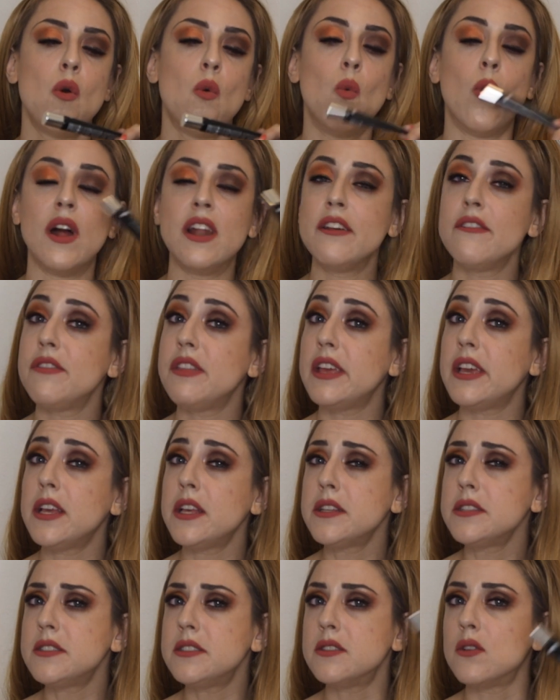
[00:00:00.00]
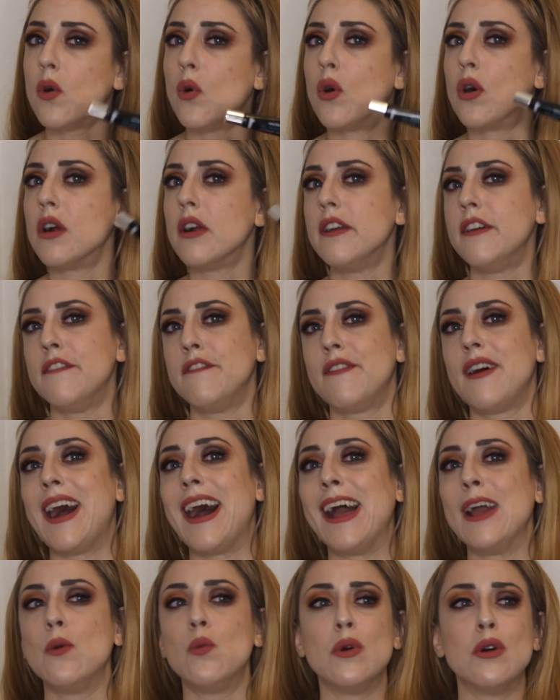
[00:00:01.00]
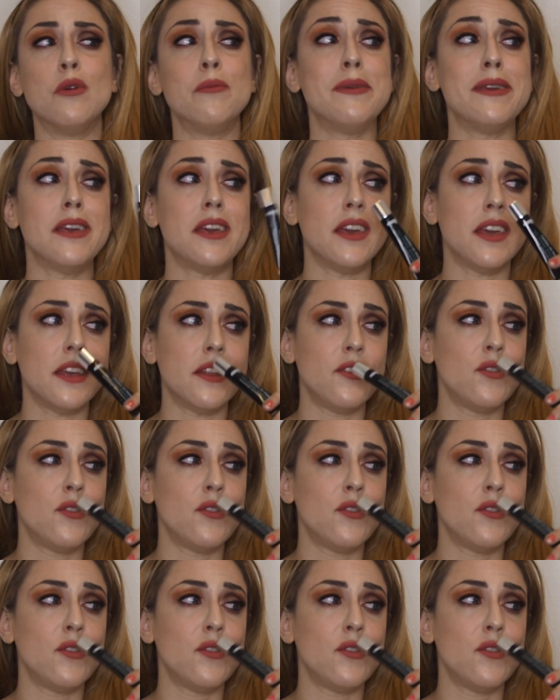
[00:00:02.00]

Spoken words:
one of these, or if I will be